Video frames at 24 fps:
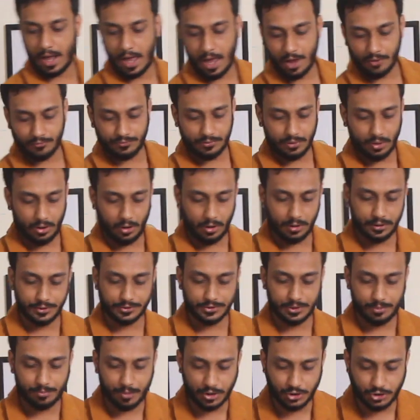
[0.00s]
have all
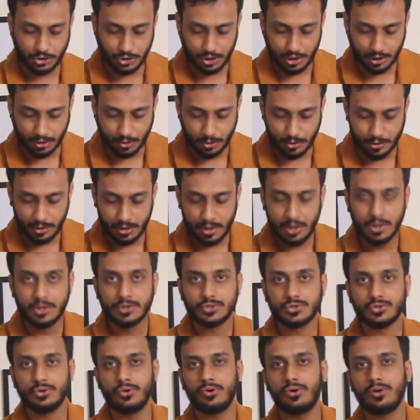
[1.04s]
this in my shaker.
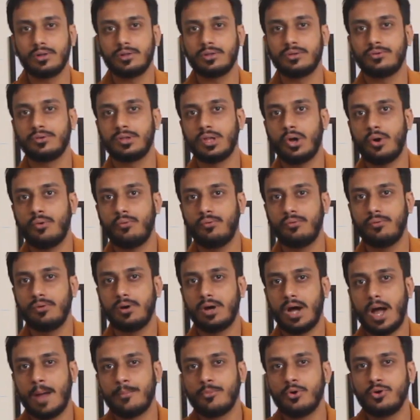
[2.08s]
So now
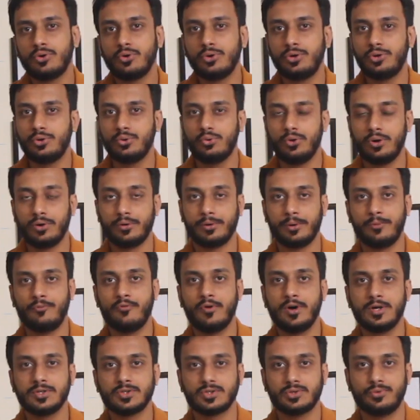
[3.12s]
I'm going to do a
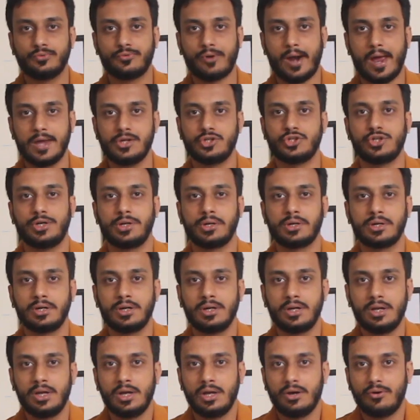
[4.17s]
reverse dry shake.
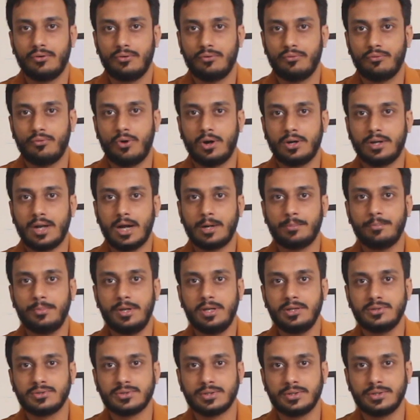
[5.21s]
What that
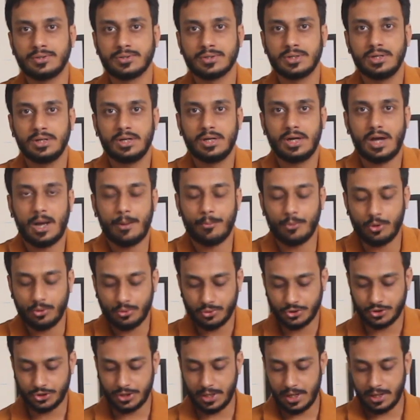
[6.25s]
means is I'm going to
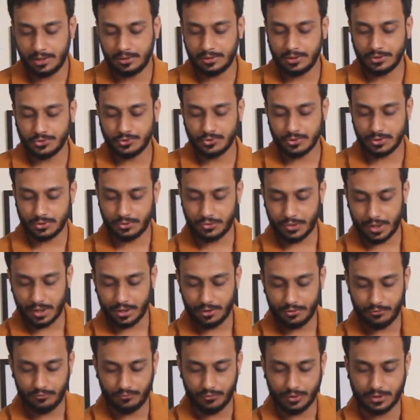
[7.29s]
shake this drink
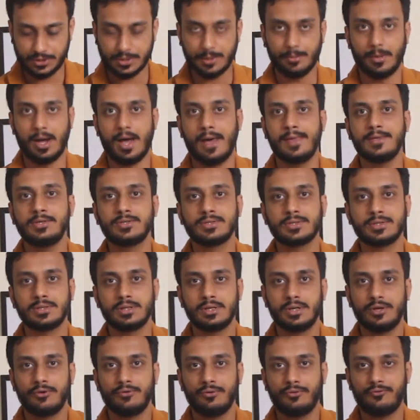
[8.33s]
with some ice
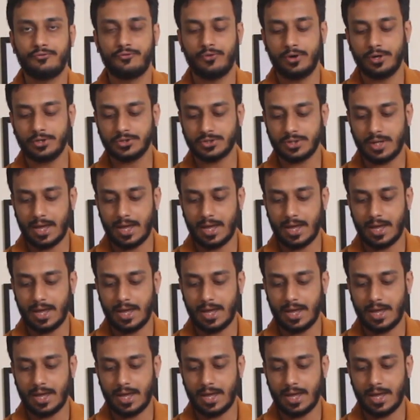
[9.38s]
first,